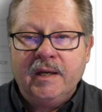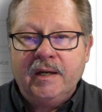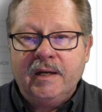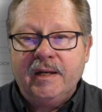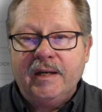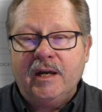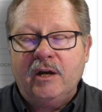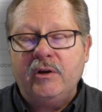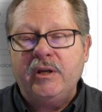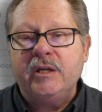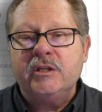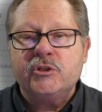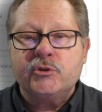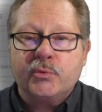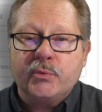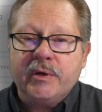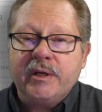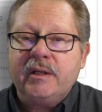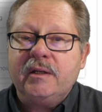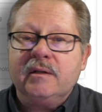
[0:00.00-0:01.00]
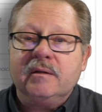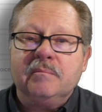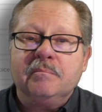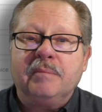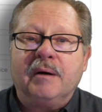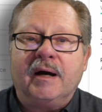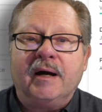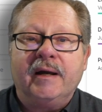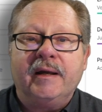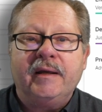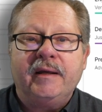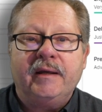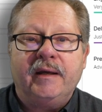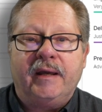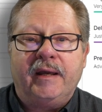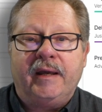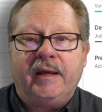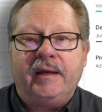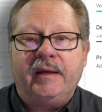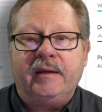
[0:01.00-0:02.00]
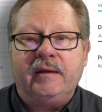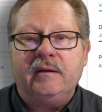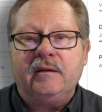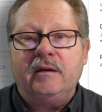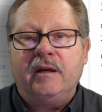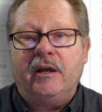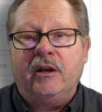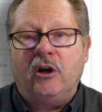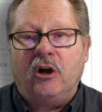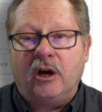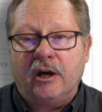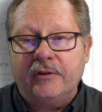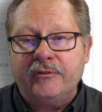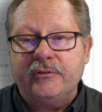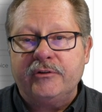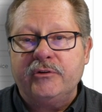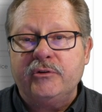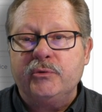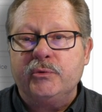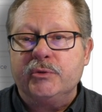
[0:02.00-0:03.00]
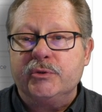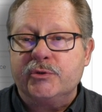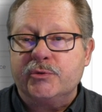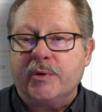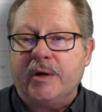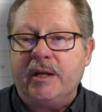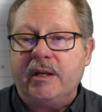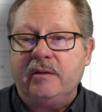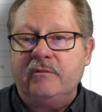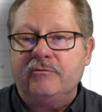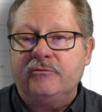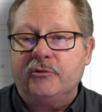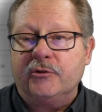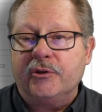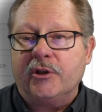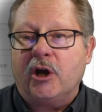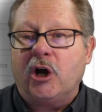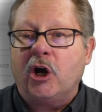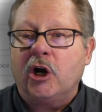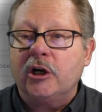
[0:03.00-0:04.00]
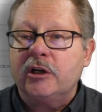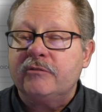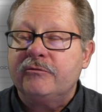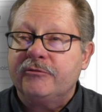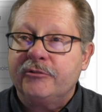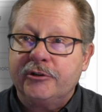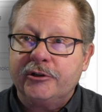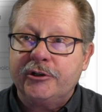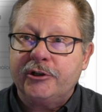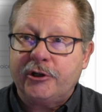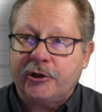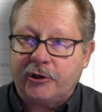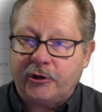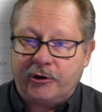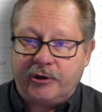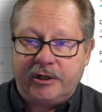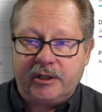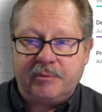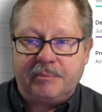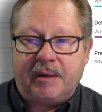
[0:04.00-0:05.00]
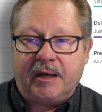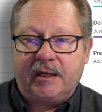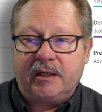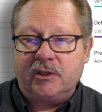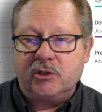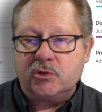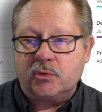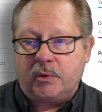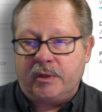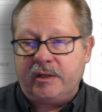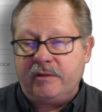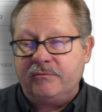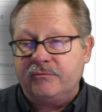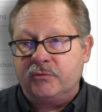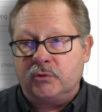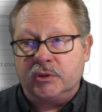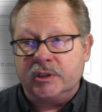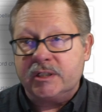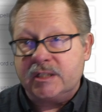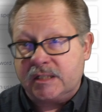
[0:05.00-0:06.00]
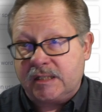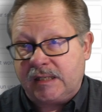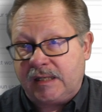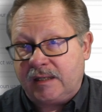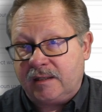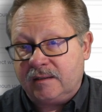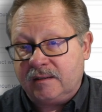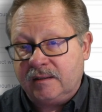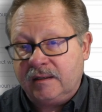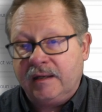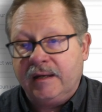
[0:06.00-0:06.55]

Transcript: Now it's written by an author who was writing for the Hartford Courant back in 2014.